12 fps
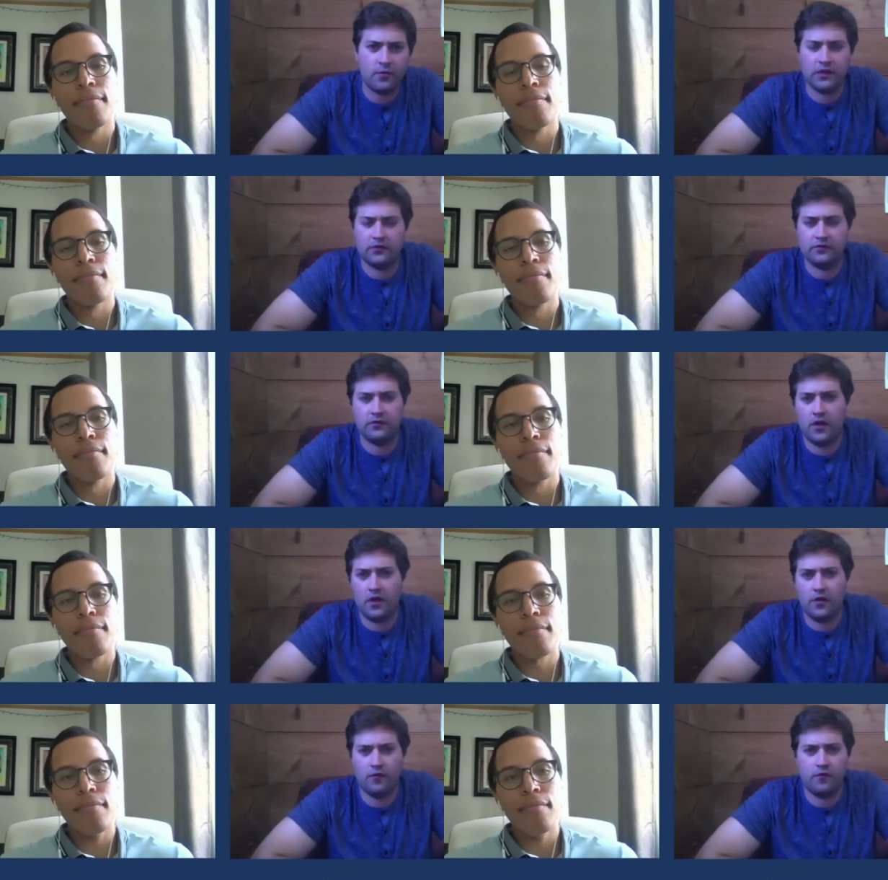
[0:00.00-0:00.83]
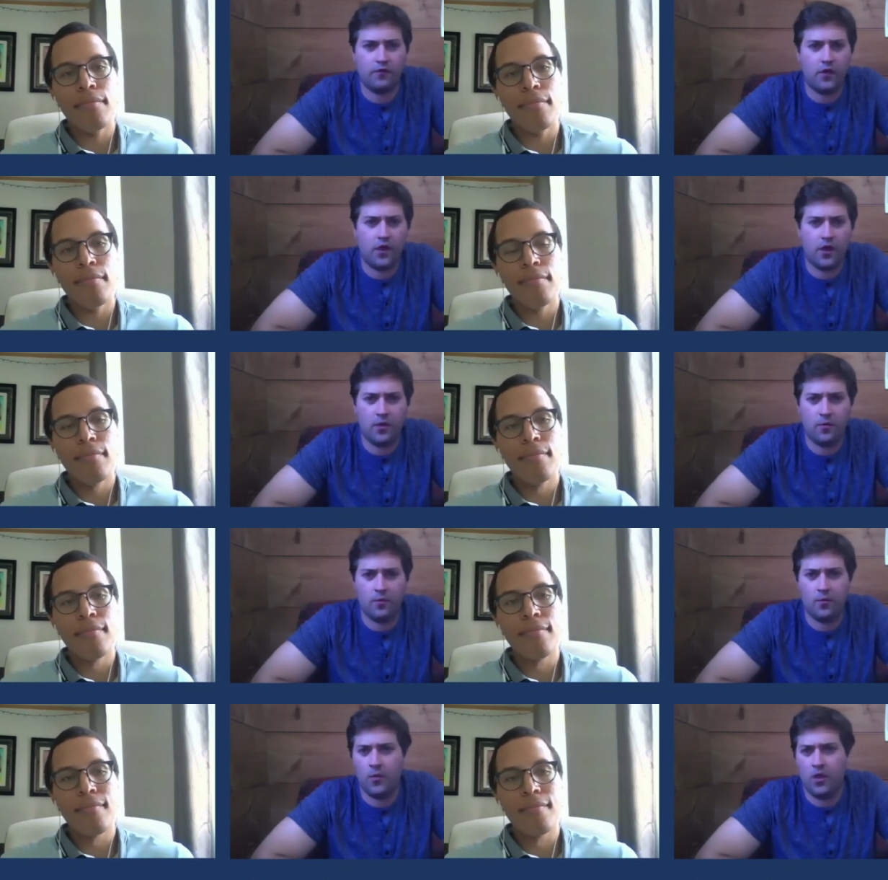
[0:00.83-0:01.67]
Speaker 1: of the mix of
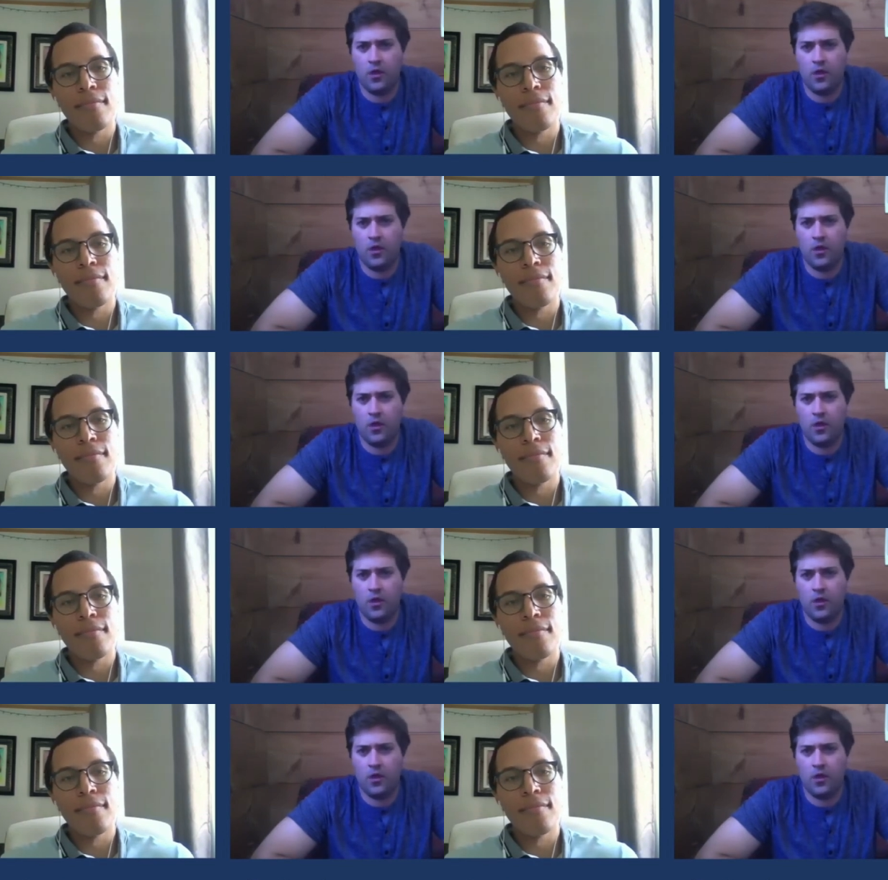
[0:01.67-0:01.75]
um,